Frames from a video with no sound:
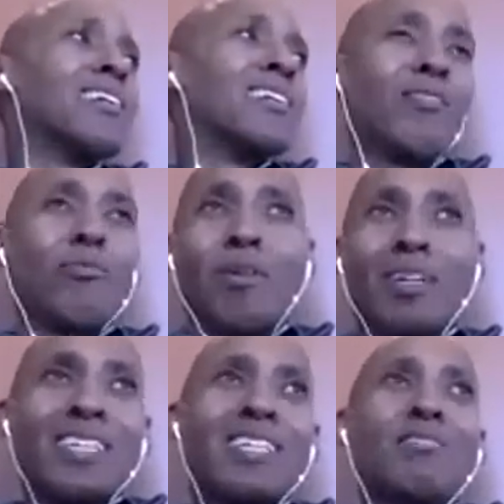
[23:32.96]
Well, when I
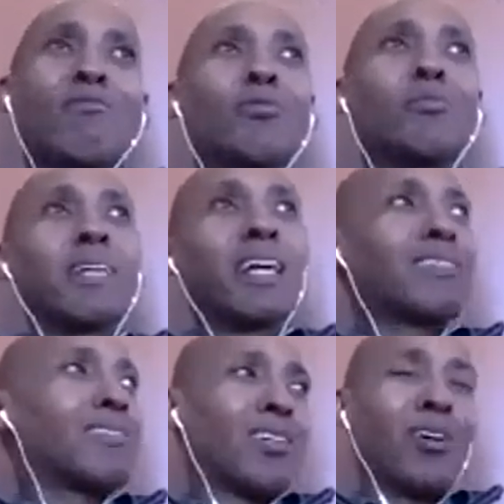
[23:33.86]
say eating food, and like I
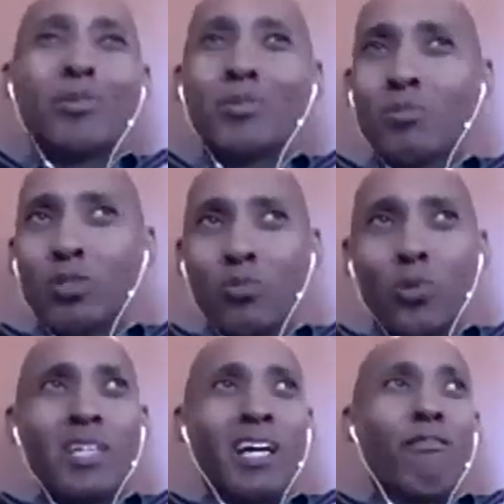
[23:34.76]
saw you some
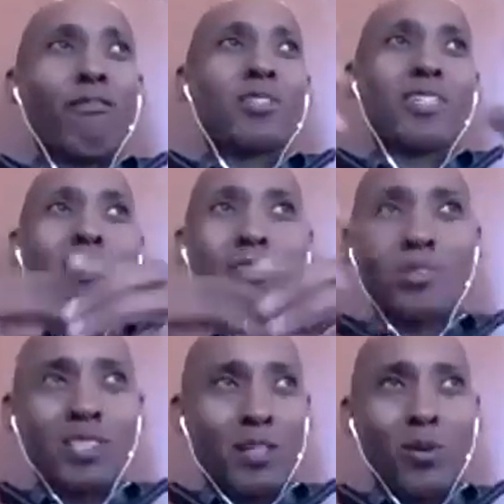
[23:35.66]
sorority conference, and like there's
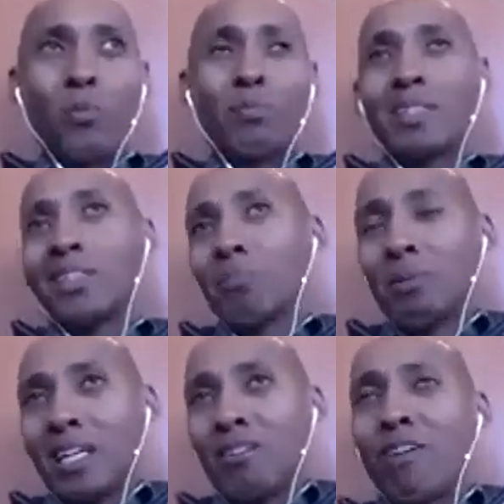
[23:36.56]
just like a whole big deal, but
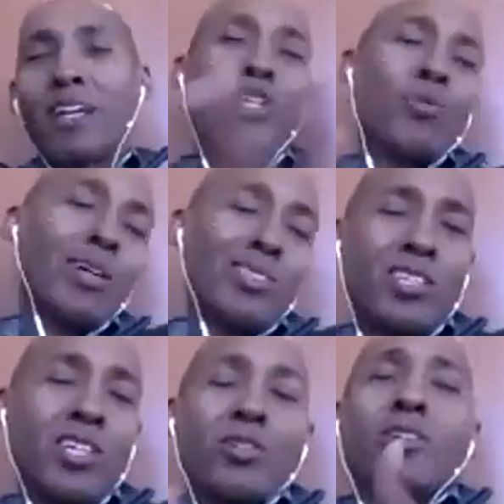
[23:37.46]
they invited you out to
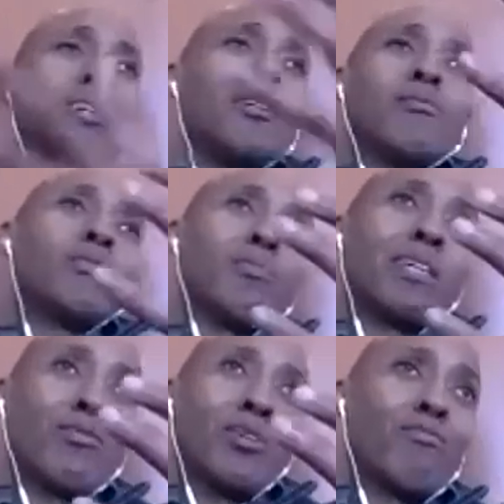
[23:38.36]
dinner. So I'm like,
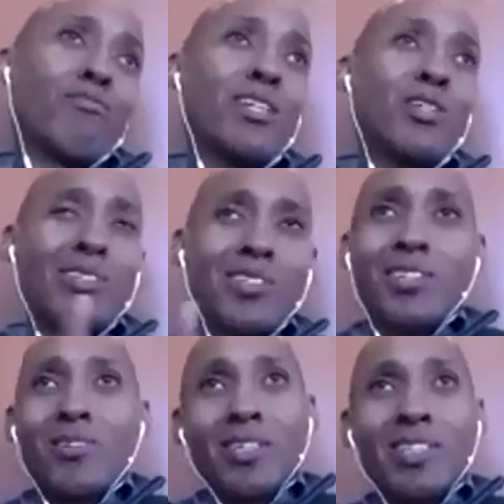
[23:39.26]
if they're inviting you out to
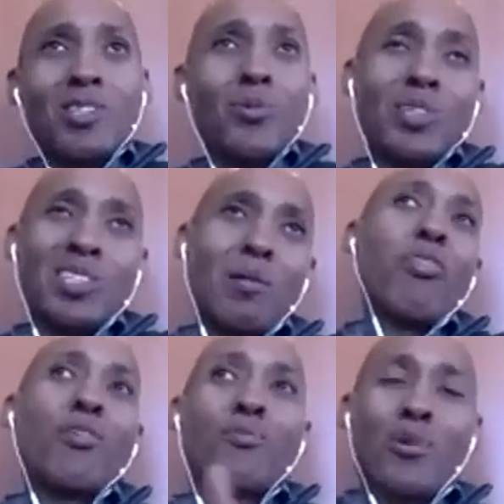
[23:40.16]
dinner, then he's doing
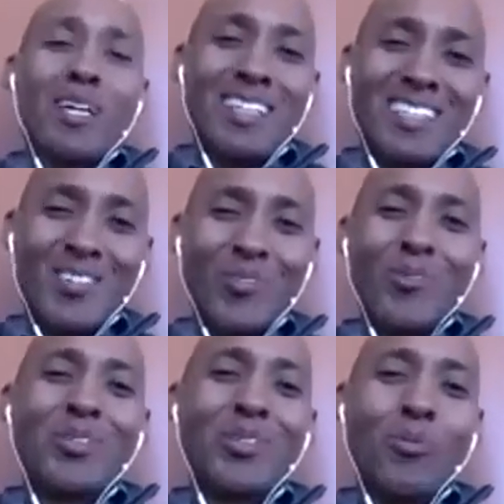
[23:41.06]
something right. So
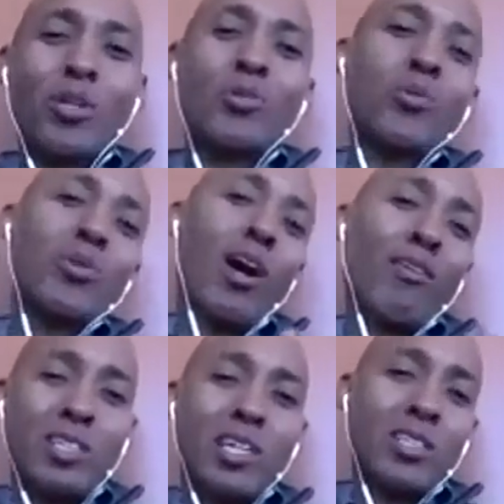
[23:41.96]
what are you doing off
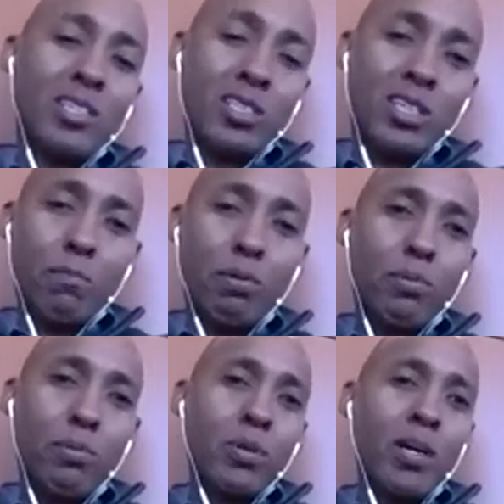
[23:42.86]
stage to just keep
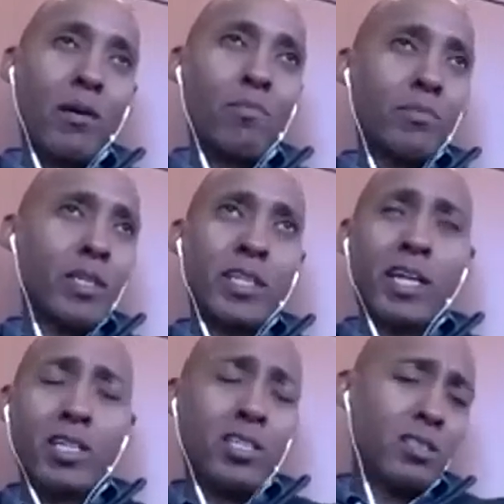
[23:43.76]
people engaged?